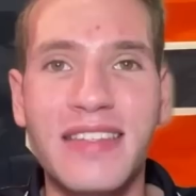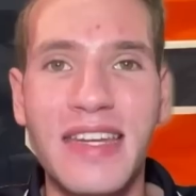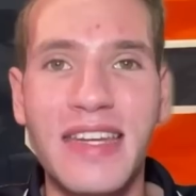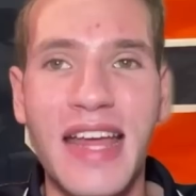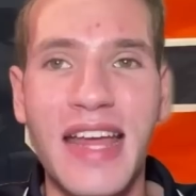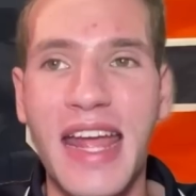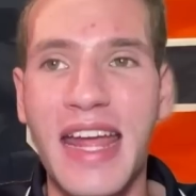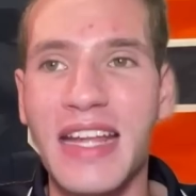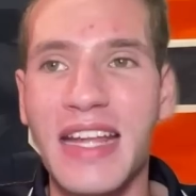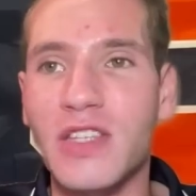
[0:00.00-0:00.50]
Zeed
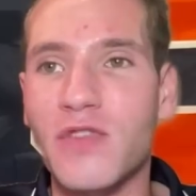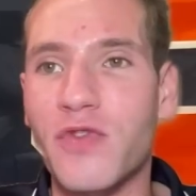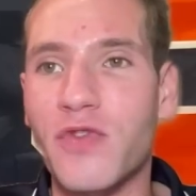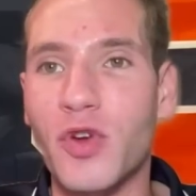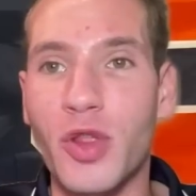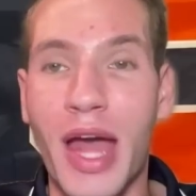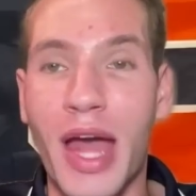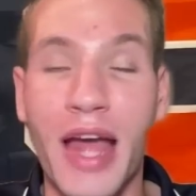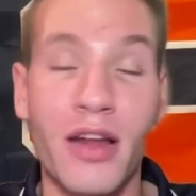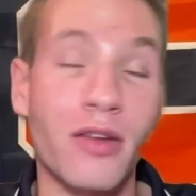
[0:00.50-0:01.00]
Haynes for
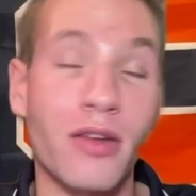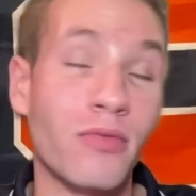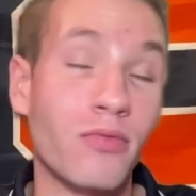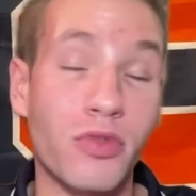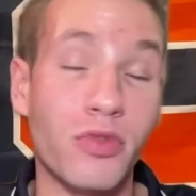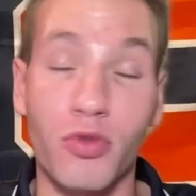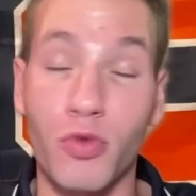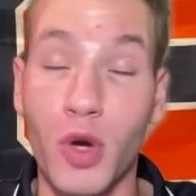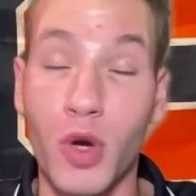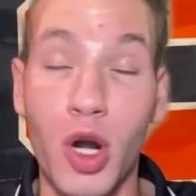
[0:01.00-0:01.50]
that
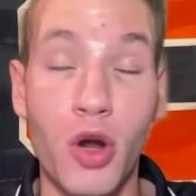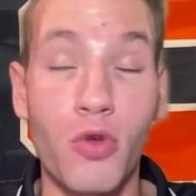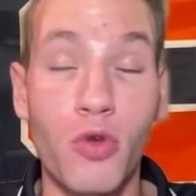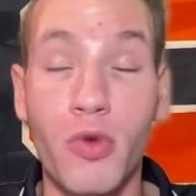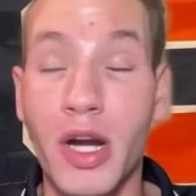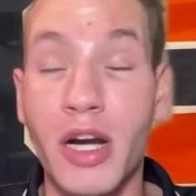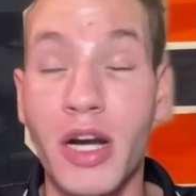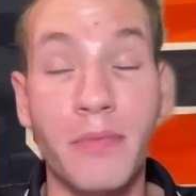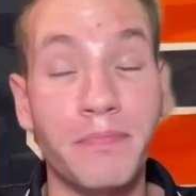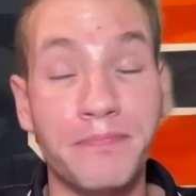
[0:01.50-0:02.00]
throw
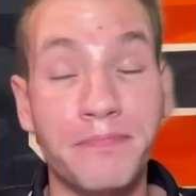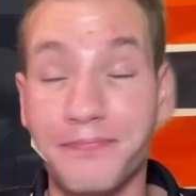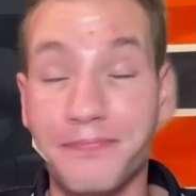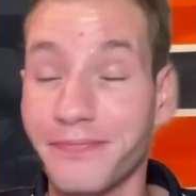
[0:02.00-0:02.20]
where